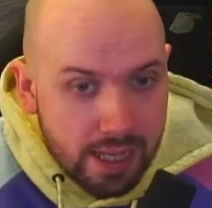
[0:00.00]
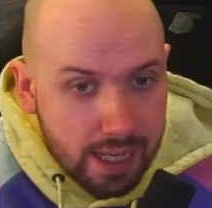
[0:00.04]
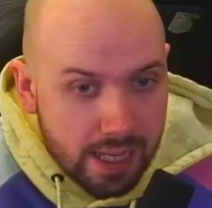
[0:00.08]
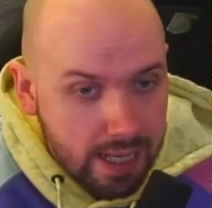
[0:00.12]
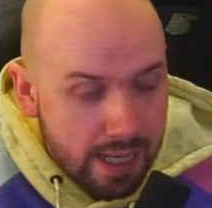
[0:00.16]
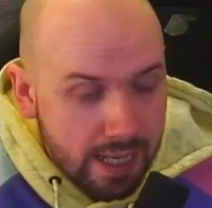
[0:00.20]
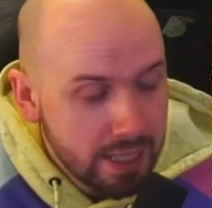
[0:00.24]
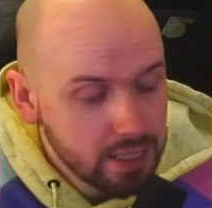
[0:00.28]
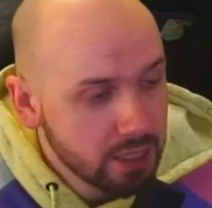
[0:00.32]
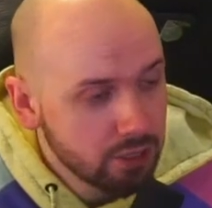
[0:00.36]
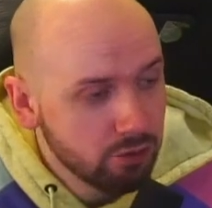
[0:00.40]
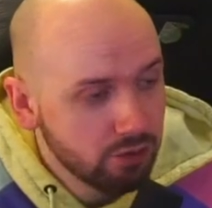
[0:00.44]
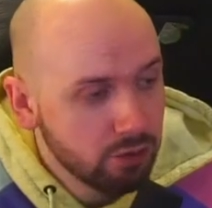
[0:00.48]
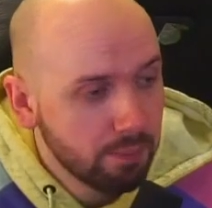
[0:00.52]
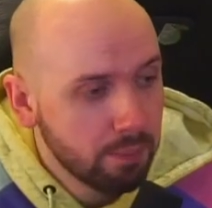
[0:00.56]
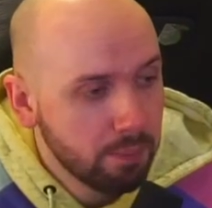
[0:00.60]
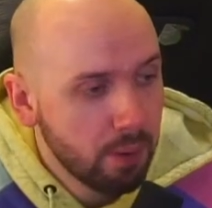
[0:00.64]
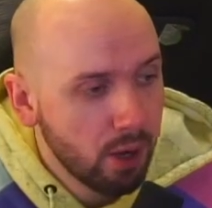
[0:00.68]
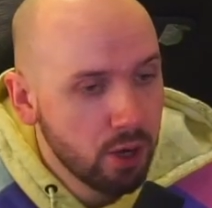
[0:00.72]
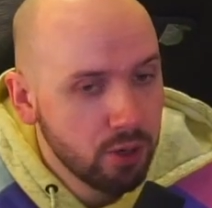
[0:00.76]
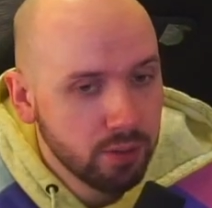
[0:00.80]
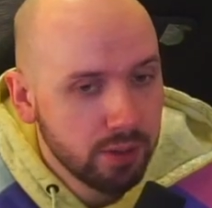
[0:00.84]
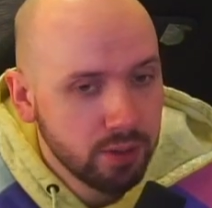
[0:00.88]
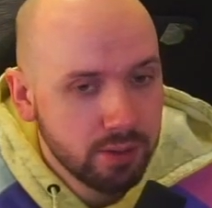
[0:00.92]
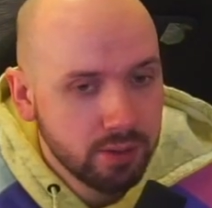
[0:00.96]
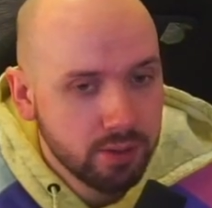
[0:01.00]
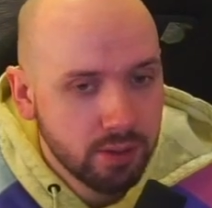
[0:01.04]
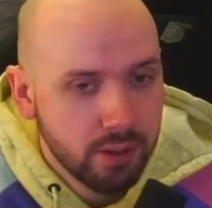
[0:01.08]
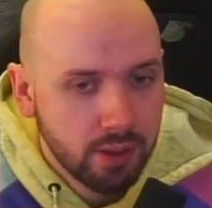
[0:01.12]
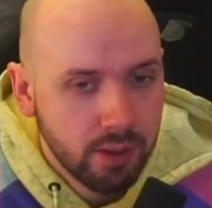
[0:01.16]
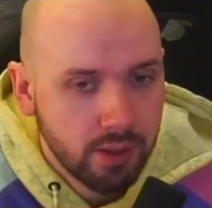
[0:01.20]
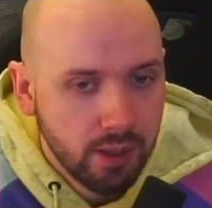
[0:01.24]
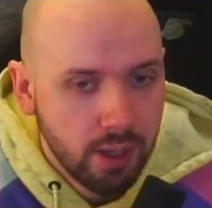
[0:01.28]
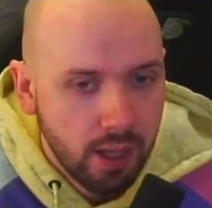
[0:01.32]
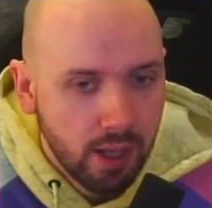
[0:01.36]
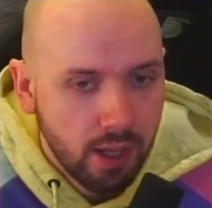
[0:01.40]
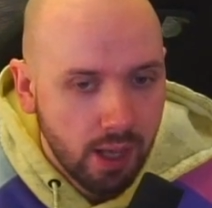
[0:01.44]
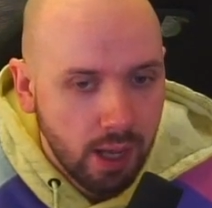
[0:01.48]
Is there an opponent?
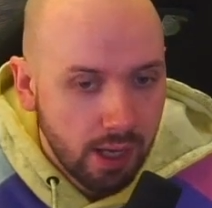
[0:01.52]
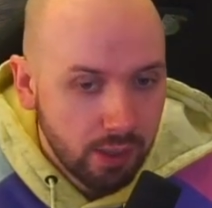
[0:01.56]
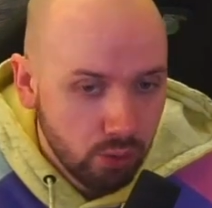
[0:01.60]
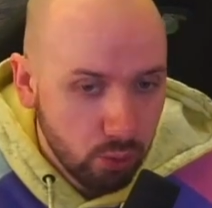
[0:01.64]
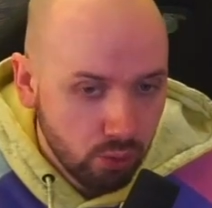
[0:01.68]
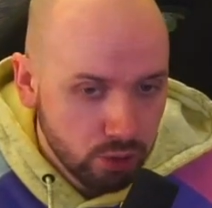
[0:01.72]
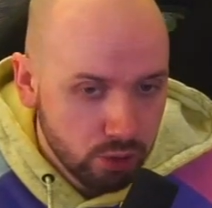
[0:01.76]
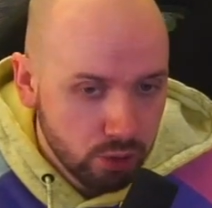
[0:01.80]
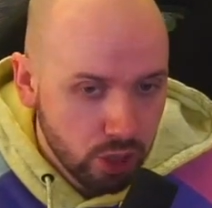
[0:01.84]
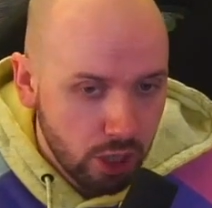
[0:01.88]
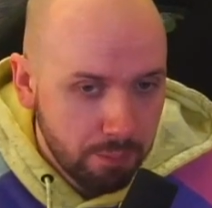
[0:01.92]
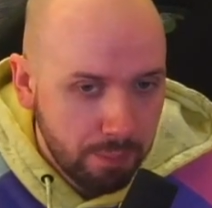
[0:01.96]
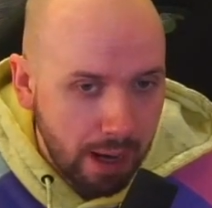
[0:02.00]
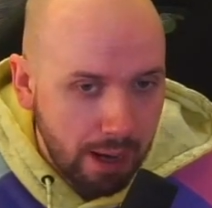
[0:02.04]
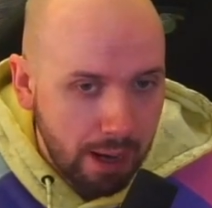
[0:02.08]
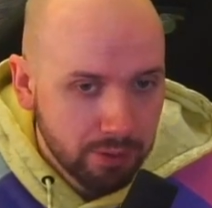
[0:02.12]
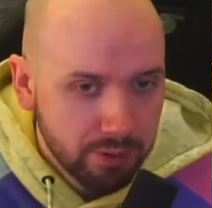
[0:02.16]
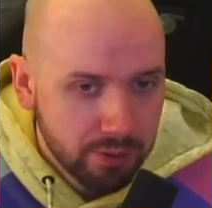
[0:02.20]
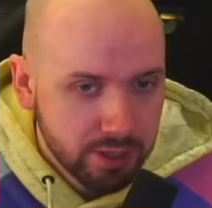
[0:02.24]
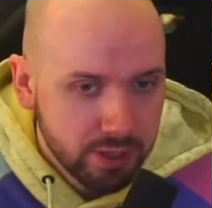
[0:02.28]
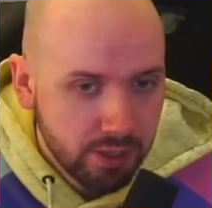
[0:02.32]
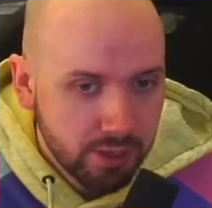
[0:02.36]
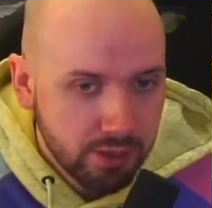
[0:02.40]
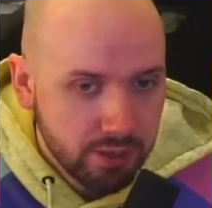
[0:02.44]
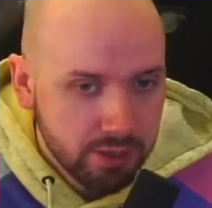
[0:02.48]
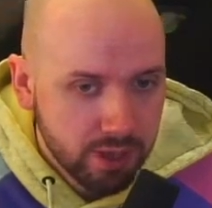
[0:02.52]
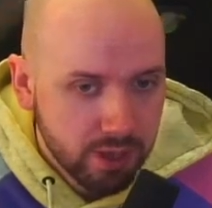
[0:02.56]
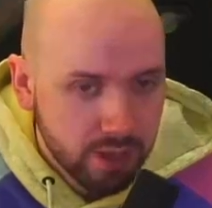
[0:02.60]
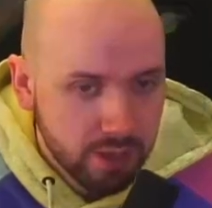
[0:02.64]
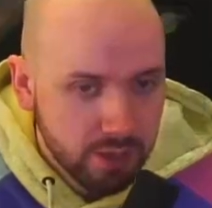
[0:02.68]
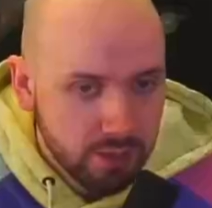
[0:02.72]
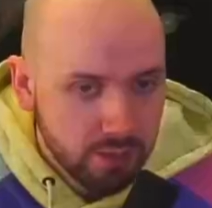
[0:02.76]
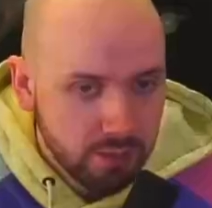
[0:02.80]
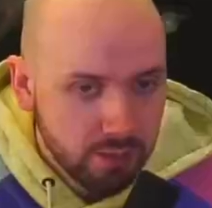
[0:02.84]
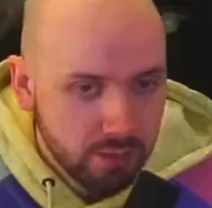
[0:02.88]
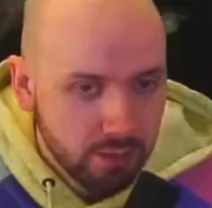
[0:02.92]
And also power slide turn.